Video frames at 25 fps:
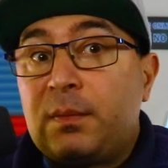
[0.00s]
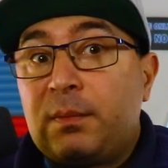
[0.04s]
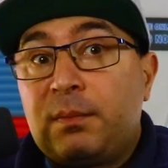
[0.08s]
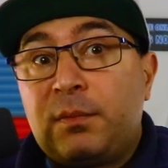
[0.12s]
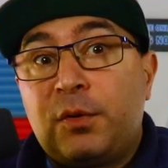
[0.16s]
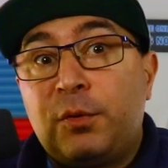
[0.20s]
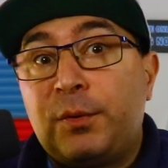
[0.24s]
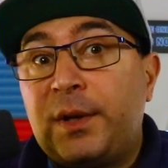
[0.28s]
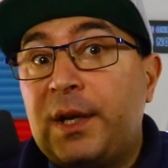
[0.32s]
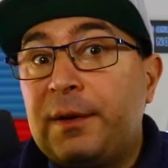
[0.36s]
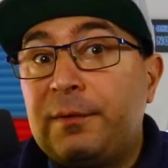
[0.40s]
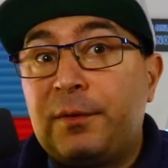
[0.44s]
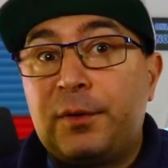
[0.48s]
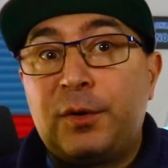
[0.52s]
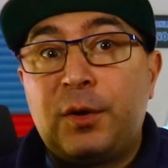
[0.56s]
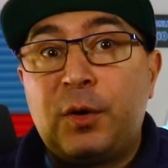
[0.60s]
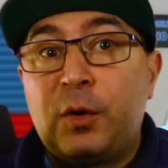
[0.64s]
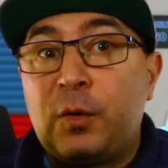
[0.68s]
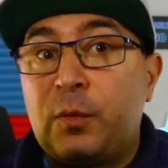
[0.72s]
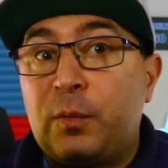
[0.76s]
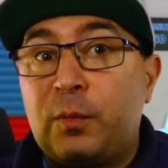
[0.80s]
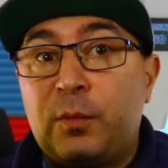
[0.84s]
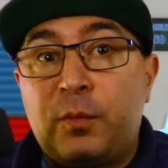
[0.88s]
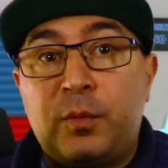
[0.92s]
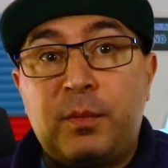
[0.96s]
You never
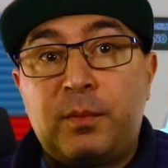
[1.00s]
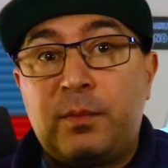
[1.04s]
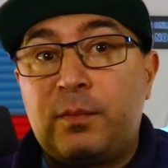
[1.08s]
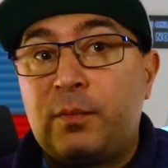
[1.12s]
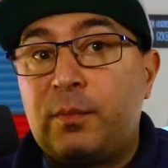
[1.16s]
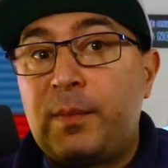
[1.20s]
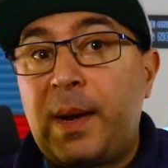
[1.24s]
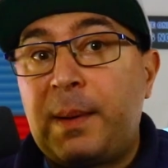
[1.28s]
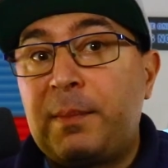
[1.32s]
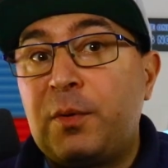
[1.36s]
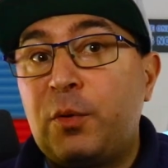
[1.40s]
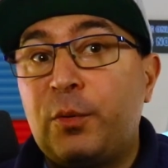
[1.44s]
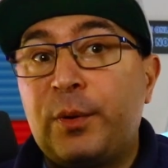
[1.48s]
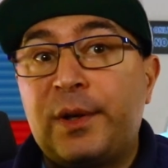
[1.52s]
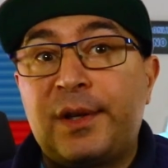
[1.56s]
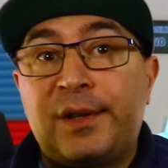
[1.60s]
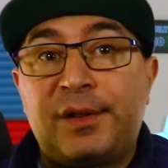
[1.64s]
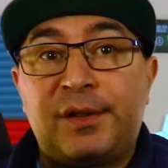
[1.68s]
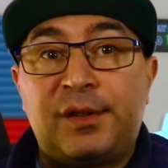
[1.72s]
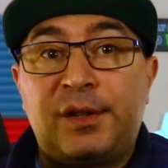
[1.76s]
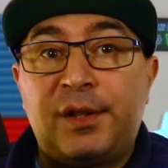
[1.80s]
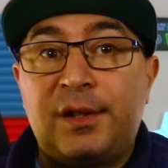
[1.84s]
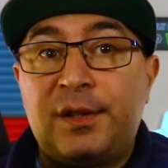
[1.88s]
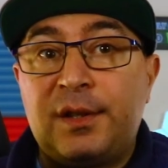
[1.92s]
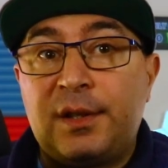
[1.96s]
know. Maybe we're gonna
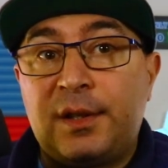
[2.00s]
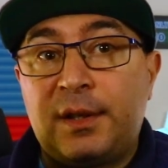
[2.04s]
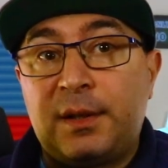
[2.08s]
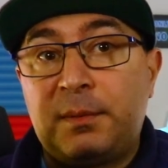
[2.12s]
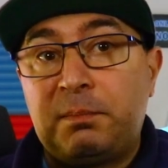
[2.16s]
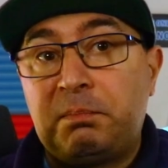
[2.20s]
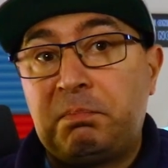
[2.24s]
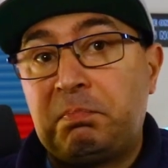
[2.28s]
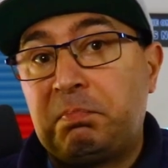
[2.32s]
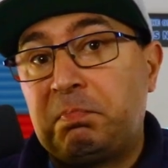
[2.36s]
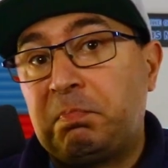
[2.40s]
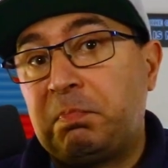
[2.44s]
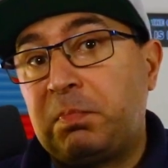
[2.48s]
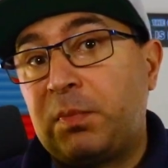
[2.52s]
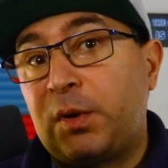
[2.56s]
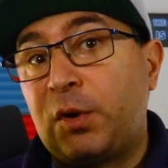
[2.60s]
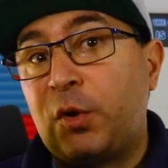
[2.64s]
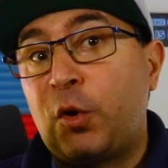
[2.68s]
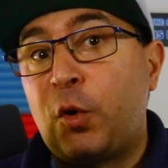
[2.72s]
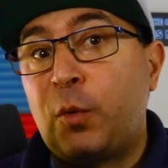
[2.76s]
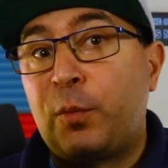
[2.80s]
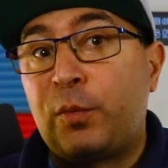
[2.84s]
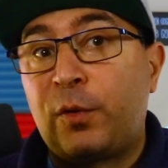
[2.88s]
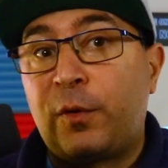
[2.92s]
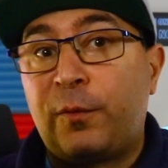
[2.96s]
see the
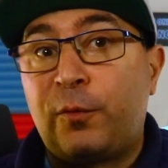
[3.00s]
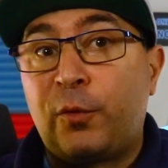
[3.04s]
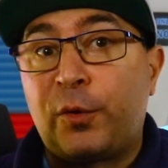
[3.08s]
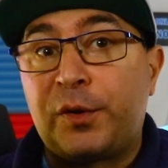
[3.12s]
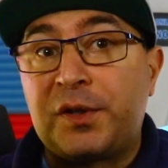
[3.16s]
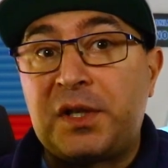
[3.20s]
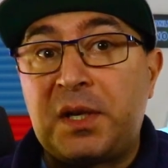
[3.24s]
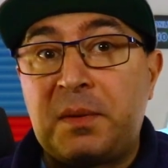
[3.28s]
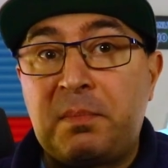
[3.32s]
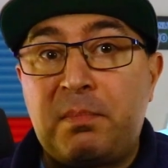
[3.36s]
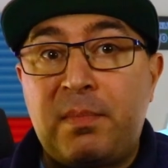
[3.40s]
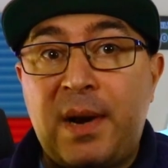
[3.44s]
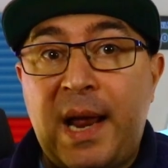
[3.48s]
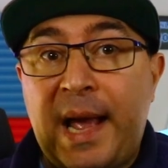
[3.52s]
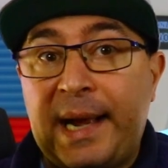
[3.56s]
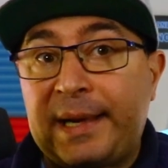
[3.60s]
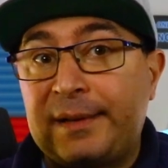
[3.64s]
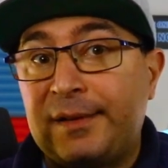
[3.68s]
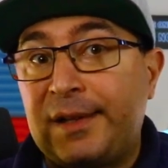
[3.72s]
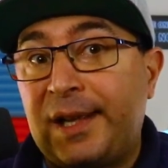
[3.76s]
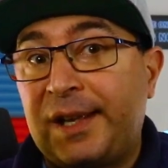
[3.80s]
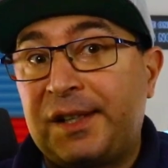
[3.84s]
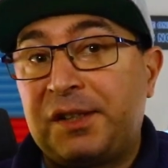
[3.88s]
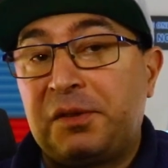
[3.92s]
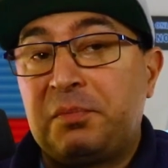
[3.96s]
GoPro 14 Black
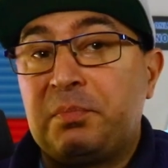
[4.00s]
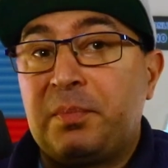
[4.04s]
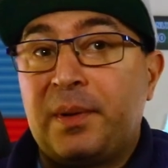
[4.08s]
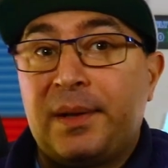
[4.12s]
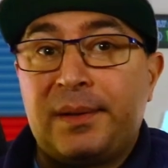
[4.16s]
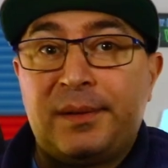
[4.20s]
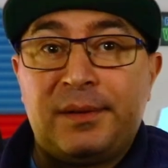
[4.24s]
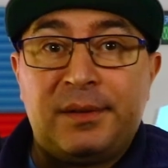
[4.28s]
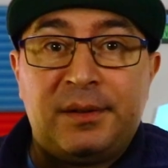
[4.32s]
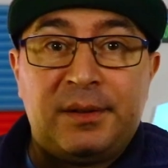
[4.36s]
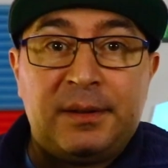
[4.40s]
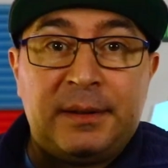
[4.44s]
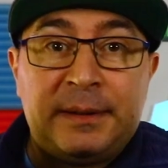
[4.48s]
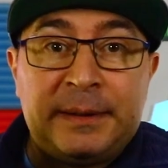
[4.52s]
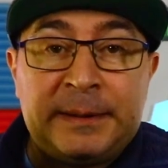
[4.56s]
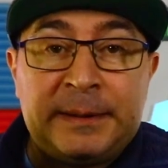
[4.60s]
next month.